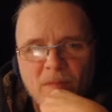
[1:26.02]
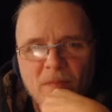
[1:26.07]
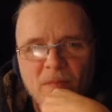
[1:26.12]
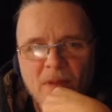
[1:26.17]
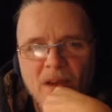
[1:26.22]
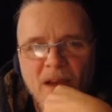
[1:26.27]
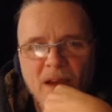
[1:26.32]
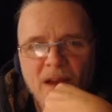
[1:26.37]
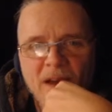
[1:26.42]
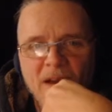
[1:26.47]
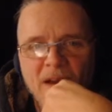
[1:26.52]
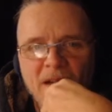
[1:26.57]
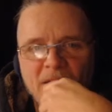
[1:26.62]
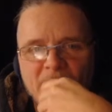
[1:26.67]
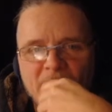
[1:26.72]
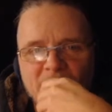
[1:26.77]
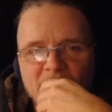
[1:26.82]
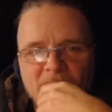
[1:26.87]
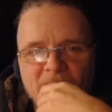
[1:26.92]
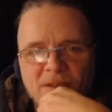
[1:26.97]
To
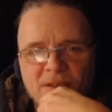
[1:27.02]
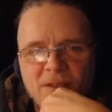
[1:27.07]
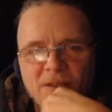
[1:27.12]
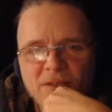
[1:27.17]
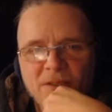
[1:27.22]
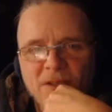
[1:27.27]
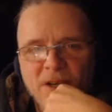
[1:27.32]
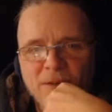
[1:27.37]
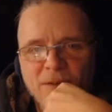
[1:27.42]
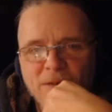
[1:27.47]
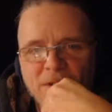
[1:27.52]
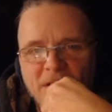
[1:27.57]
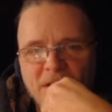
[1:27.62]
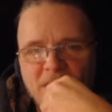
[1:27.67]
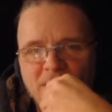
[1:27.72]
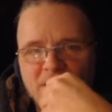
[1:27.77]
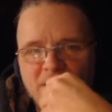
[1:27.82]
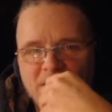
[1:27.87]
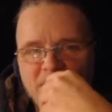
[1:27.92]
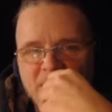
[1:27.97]
the start of your
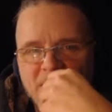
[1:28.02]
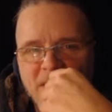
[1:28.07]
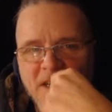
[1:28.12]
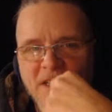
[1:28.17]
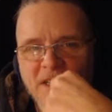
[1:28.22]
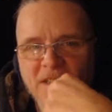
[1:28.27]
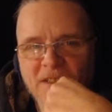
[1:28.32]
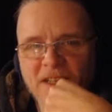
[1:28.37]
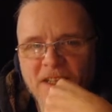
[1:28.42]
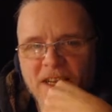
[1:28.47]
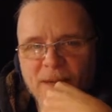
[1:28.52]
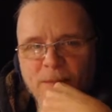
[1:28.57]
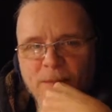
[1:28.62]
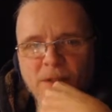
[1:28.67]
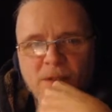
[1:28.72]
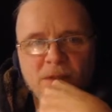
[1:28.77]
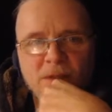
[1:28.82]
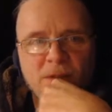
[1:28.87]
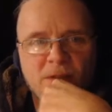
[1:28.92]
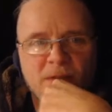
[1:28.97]
next turn, any
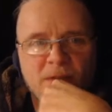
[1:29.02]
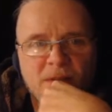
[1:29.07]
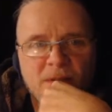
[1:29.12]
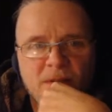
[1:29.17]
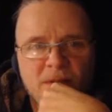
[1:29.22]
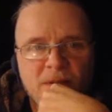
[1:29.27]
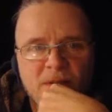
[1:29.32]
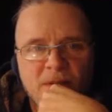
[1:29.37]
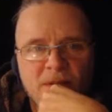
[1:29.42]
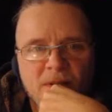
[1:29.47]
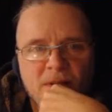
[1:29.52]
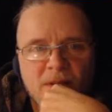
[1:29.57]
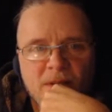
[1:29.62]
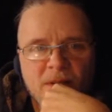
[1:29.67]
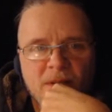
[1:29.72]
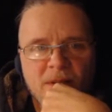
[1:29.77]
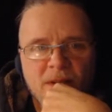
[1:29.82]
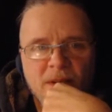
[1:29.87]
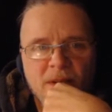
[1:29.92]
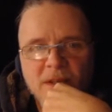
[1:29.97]
damage,
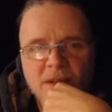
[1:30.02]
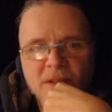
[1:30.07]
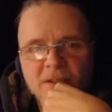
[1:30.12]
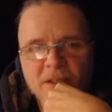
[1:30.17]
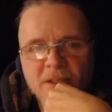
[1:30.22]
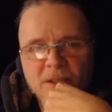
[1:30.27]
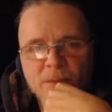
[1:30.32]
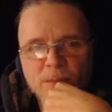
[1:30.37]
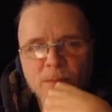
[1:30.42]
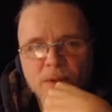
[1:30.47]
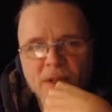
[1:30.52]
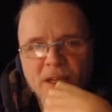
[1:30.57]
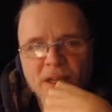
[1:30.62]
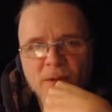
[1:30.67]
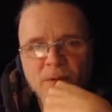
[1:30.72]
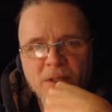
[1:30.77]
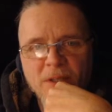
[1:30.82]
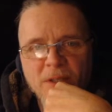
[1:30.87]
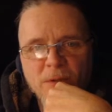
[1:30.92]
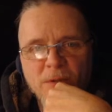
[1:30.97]
it says play
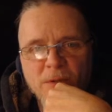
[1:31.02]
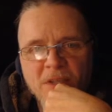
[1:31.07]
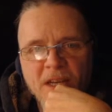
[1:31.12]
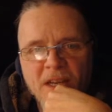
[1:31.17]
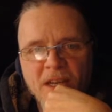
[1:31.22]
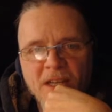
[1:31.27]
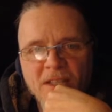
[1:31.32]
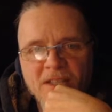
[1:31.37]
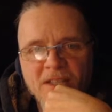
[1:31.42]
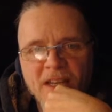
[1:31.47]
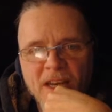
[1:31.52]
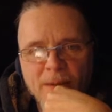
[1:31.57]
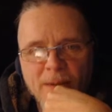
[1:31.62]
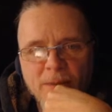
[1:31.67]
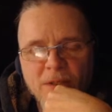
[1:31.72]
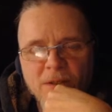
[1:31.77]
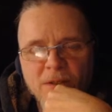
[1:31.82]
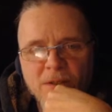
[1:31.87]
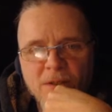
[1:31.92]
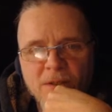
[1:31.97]
when you take
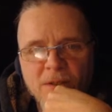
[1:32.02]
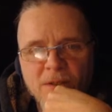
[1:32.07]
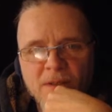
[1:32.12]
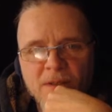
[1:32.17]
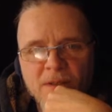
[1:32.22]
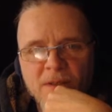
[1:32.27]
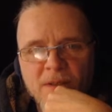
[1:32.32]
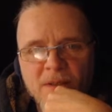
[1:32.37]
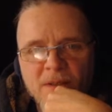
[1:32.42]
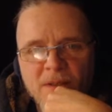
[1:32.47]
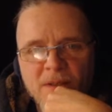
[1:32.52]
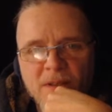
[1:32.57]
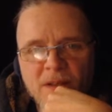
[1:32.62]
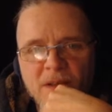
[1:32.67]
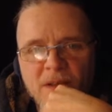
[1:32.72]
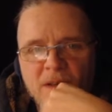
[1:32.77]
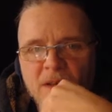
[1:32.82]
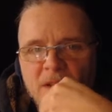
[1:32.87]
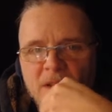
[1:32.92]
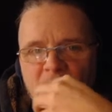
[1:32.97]
damage.
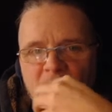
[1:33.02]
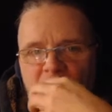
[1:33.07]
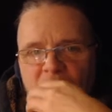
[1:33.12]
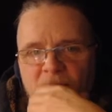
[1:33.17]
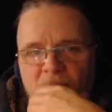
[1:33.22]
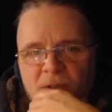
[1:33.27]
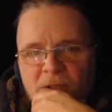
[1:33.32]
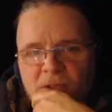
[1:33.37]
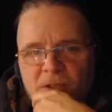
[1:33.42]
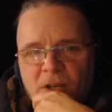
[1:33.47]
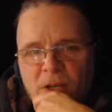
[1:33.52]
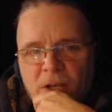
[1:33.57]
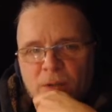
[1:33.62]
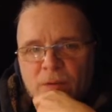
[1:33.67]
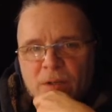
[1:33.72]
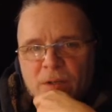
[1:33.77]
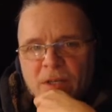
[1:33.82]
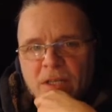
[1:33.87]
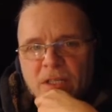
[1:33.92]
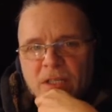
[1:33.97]
Until the start of
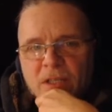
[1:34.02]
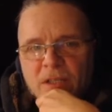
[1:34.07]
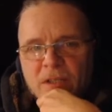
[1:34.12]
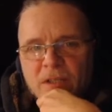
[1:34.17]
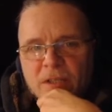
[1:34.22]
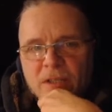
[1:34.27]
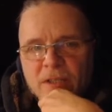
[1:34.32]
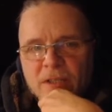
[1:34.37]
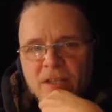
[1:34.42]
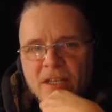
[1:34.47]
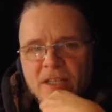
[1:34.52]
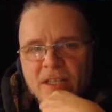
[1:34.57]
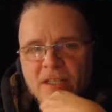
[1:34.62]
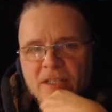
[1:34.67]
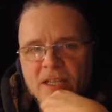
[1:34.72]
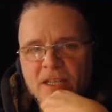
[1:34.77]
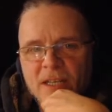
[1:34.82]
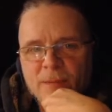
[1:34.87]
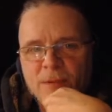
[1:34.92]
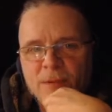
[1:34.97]
your next turn, any
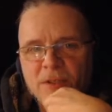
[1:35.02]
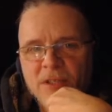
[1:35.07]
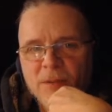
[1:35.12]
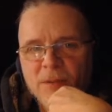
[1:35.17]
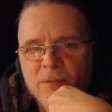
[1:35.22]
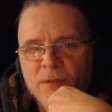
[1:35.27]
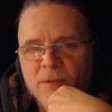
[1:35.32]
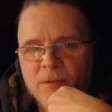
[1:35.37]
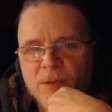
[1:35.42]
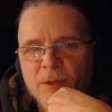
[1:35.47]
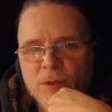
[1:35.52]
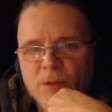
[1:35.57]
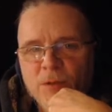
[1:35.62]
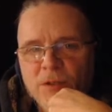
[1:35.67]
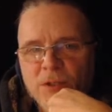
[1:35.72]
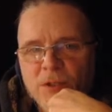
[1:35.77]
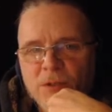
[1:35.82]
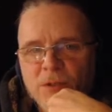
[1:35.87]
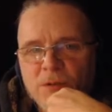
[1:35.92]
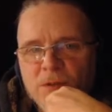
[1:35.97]
damage that would
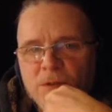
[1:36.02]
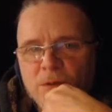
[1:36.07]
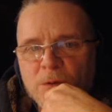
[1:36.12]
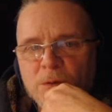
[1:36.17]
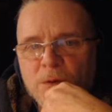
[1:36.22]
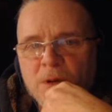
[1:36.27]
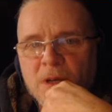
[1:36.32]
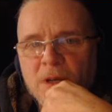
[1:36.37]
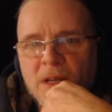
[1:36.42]
reduce you to